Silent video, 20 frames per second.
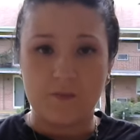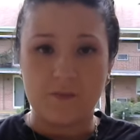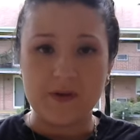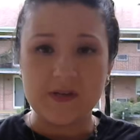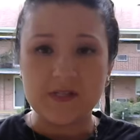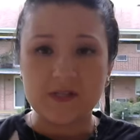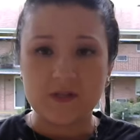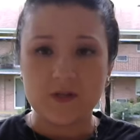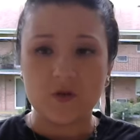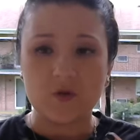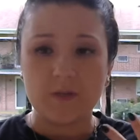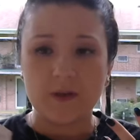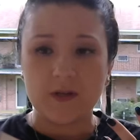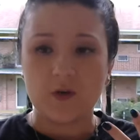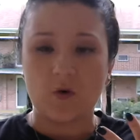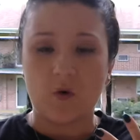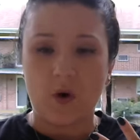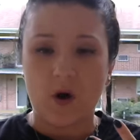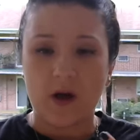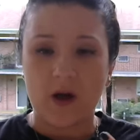be still,
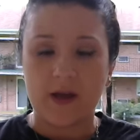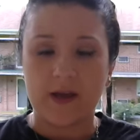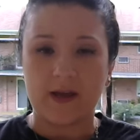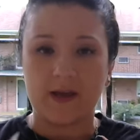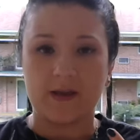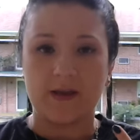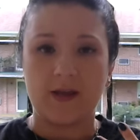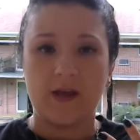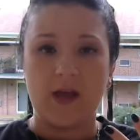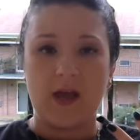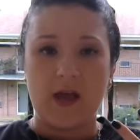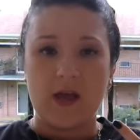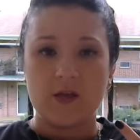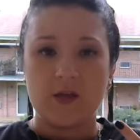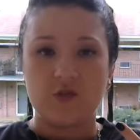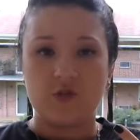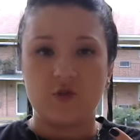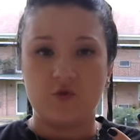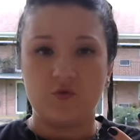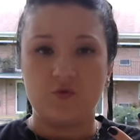be quiet,
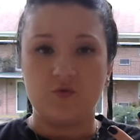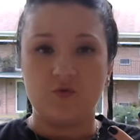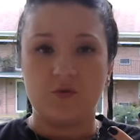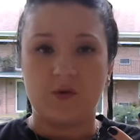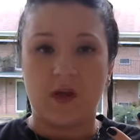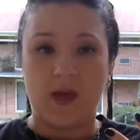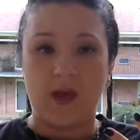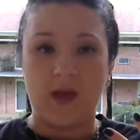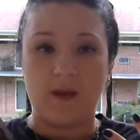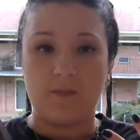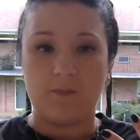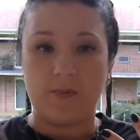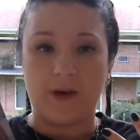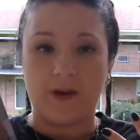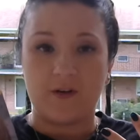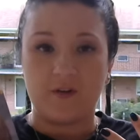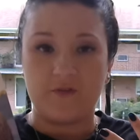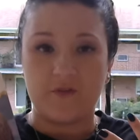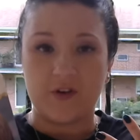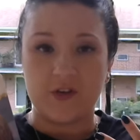to gain
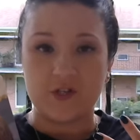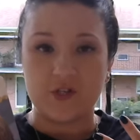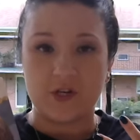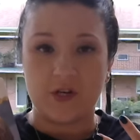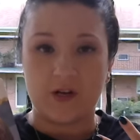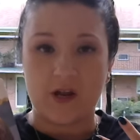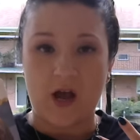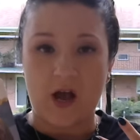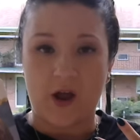better vision,